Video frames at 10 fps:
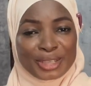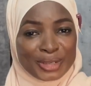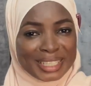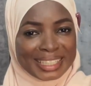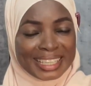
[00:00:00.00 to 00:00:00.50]

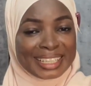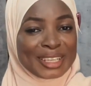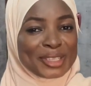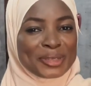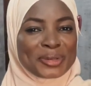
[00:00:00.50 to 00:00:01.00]
You understand?
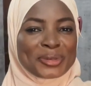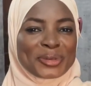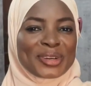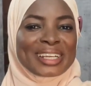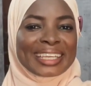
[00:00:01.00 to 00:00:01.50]
So
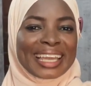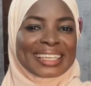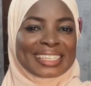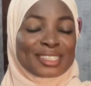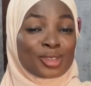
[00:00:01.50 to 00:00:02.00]
go
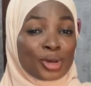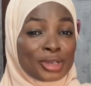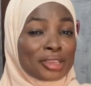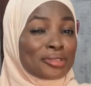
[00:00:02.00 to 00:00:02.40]
get this done.